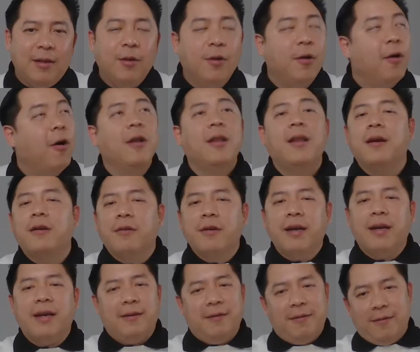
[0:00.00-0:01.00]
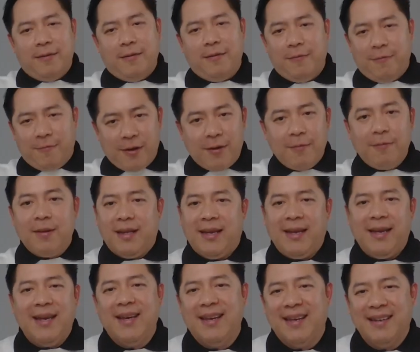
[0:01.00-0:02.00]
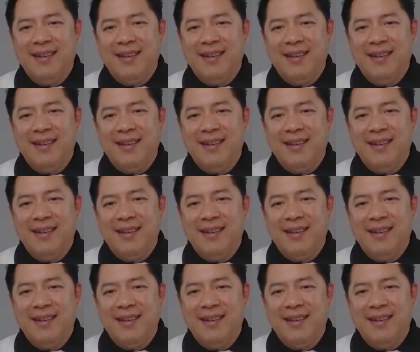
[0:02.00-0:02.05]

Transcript: you all agree verbally.